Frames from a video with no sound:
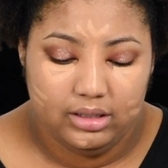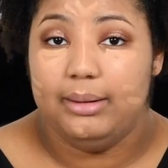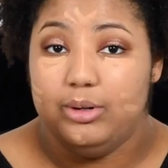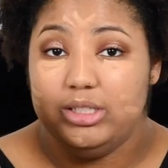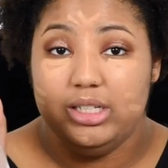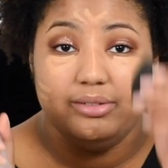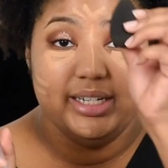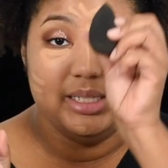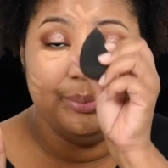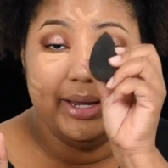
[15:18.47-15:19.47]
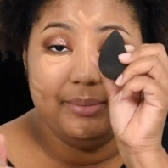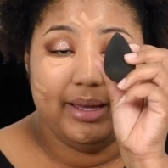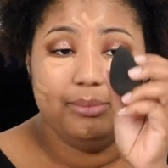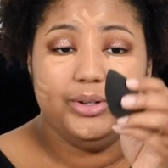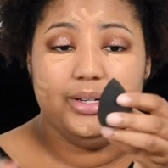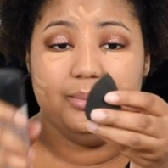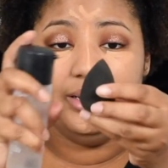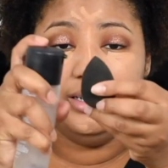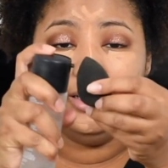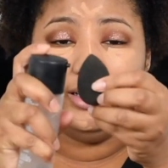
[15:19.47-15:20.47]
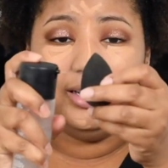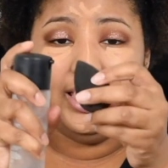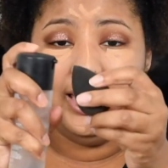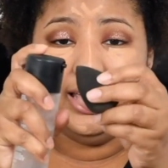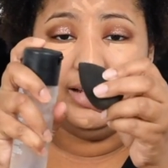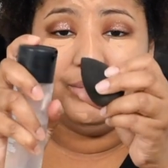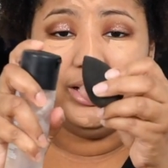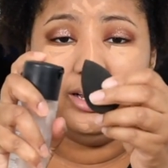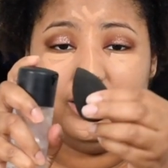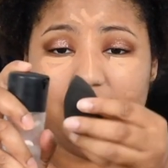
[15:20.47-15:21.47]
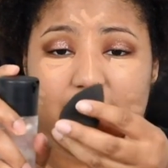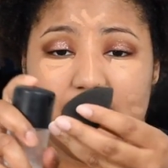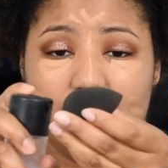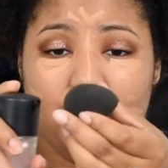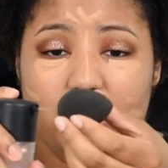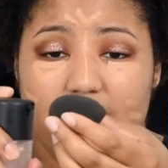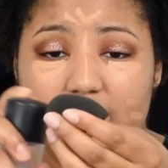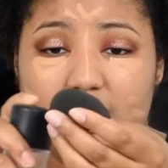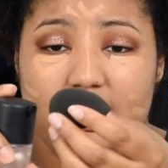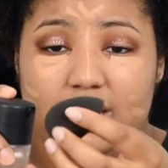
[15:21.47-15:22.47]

I'm going to respray my beauty blender, and we're going to use the corner